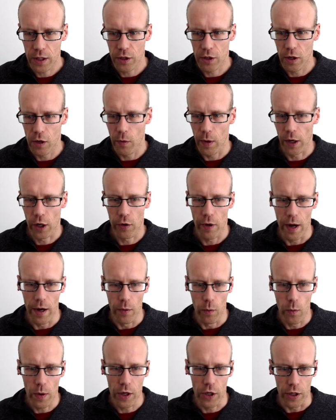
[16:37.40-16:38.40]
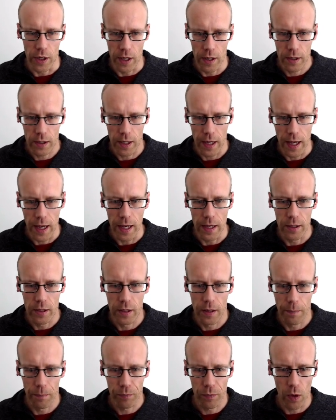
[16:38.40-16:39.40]
to do when creating a widget
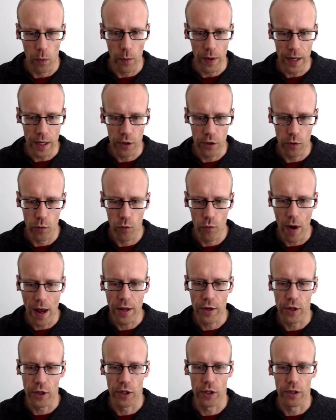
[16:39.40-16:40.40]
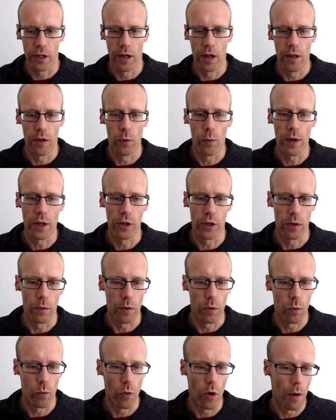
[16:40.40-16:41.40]
is we need to register the widget
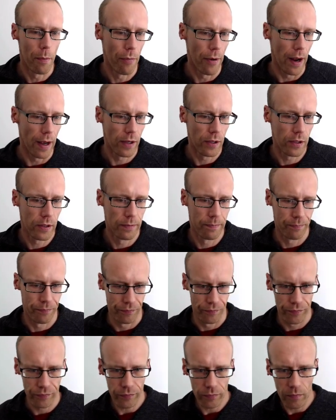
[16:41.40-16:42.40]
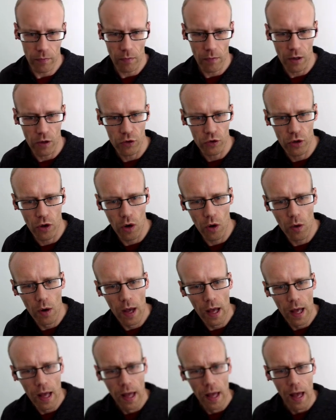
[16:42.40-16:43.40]
with WordPress. So
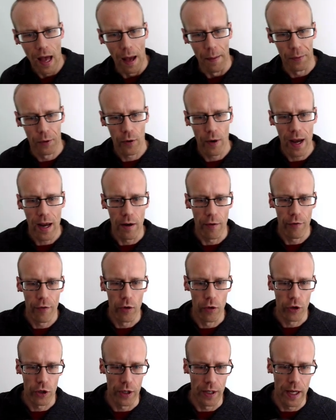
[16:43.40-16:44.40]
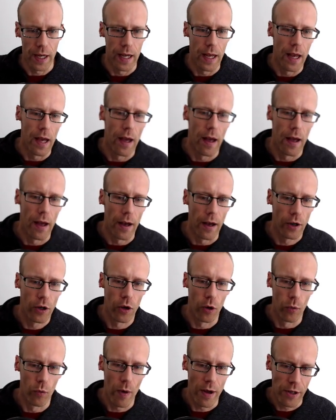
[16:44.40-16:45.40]
I'm creating a function here
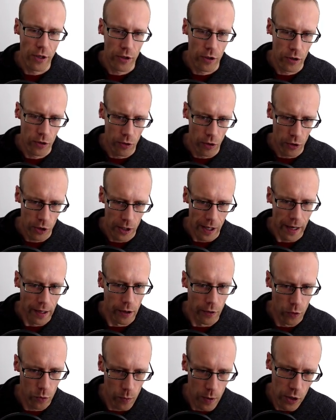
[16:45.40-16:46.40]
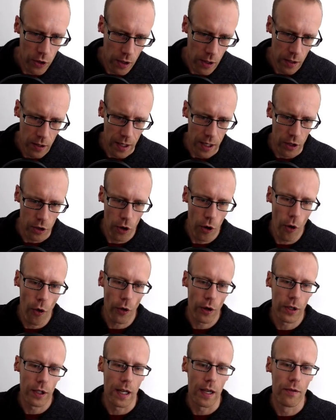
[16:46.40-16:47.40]
called register social icons widget. It's
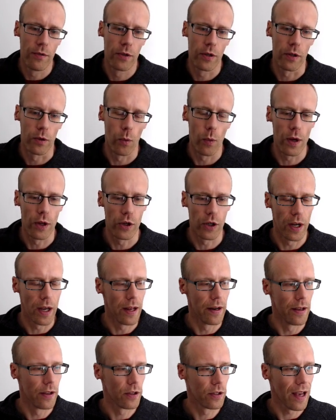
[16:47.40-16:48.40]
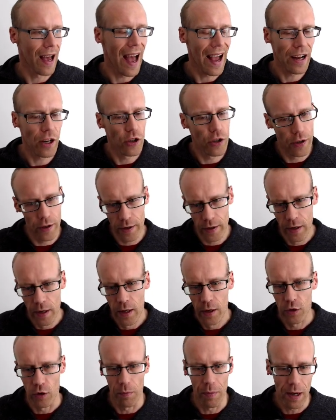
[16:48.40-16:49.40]
hooked into the widget in its action.
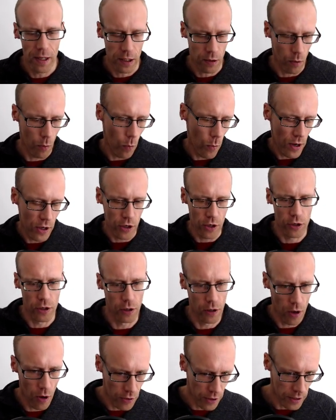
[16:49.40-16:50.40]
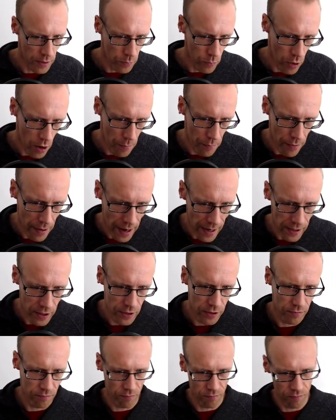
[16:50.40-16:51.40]
So basically when widgets are loaded in WordPress,